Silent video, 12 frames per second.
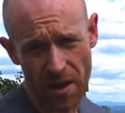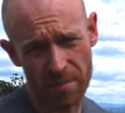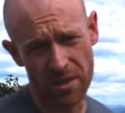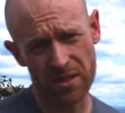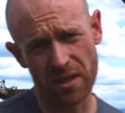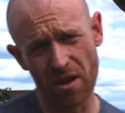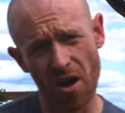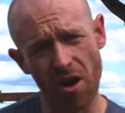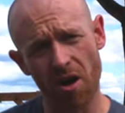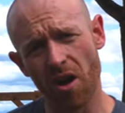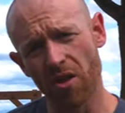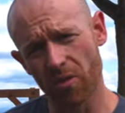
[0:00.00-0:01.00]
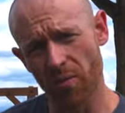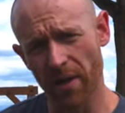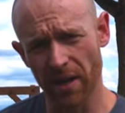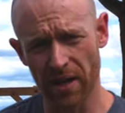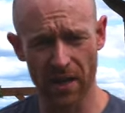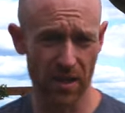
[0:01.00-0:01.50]
grandmas that are all the
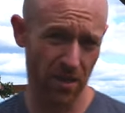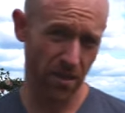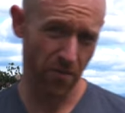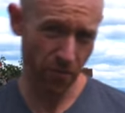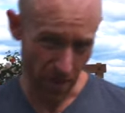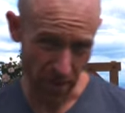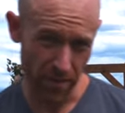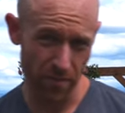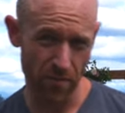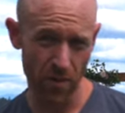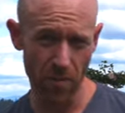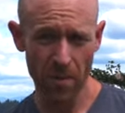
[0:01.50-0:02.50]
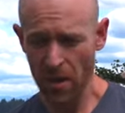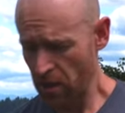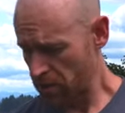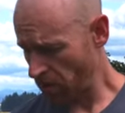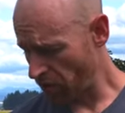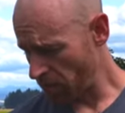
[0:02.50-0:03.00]
way in the front of the room.
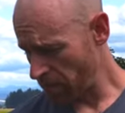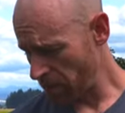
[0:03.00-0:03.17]
So for